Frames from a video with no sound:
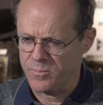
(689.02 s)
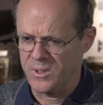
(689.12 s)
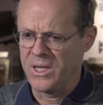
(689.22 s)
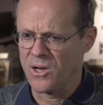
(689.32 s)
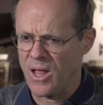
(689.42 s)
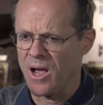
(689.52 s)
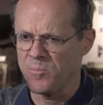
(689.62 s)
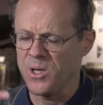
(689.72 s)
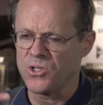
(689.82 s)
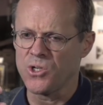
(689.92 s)
it allowed
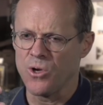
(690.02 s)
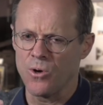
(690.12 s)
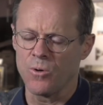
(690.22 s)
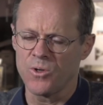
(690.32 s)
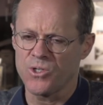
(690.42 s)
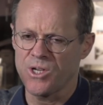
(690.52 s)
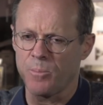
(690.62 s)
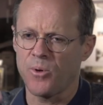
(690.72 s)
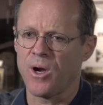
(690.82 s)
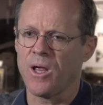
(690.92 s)
me to
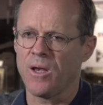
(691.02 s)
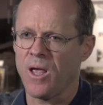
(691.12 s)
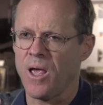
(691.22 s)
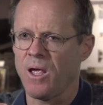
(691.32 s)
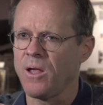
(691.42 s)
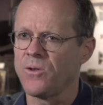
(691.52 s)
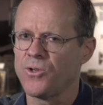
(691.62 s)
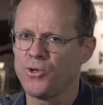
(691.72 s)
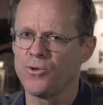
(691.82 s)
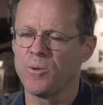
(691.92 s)
separate a
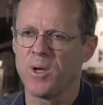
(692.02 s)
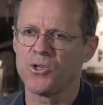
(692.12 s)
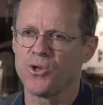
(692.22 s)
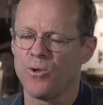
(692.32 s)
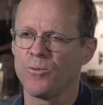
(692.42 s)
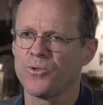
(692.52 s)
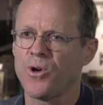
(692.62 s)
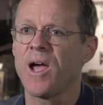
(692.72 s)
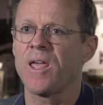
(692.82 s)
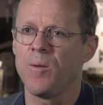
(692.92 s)
two-dimensional
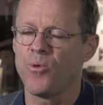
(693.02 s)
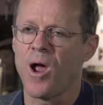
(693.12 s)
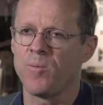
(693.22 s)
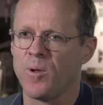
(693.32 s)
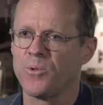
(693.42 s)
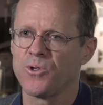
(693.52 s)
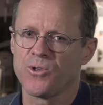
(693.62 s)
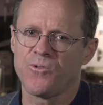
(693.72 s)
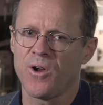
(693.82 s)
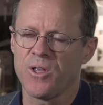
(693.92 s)
tracking problem, which
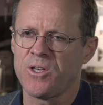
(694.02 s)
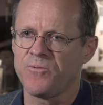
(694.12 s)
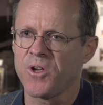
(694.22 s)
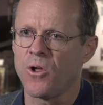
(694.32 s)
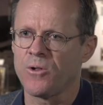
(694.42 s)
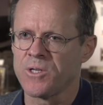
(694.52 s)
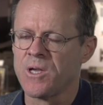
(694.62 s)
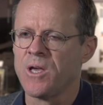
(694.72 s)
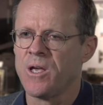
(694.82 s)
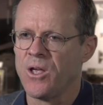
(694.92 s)
was fairly difficult,
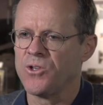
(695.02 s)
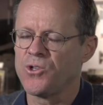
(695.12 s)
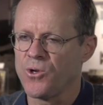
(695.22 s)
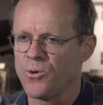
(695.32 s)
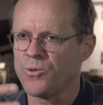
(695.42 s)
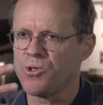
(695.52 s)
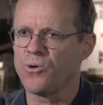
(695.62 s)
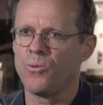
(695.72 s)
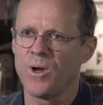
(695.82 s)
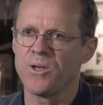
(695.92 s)
into
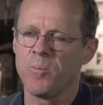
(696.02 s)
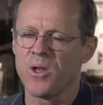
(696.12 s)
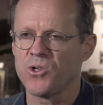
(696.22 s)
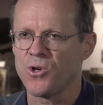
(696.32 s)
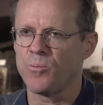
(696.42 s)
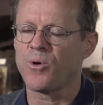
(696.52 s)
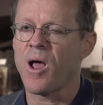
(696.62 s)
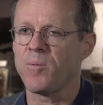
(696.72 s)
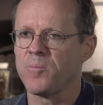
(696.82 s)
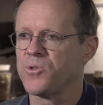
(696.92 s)
two one-dimensional
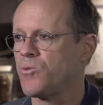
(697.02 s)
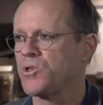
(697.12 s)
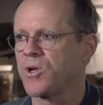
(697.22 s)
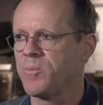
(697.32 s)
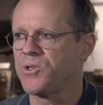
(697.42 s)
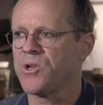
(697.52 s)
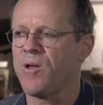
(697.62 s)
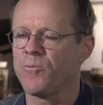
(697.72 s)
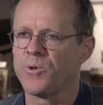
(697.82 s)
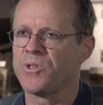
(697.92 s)
problems which could be
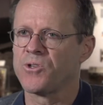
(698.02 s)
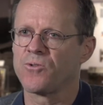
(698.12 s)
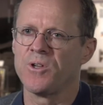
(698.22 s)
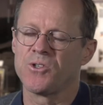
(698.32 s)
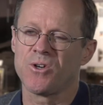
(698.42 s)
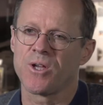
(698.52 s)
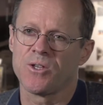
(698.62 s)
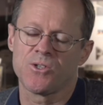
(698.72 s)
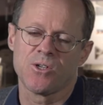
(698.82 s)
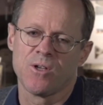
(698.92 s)
solved with discrete
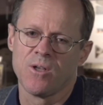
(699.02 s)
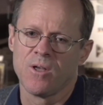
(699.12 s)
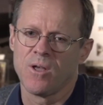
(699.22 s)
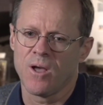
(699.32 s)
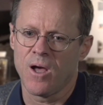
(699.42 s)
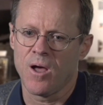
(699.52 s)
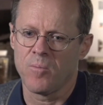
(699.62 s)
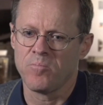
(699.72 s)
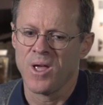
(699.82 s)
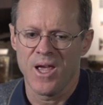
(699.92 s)
circuits,
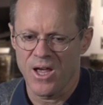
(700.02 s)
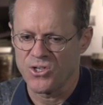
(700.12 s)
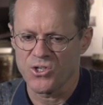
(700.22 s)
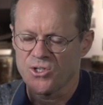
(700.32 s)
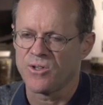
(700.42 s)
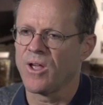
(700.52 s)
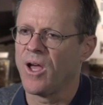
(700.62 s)
and just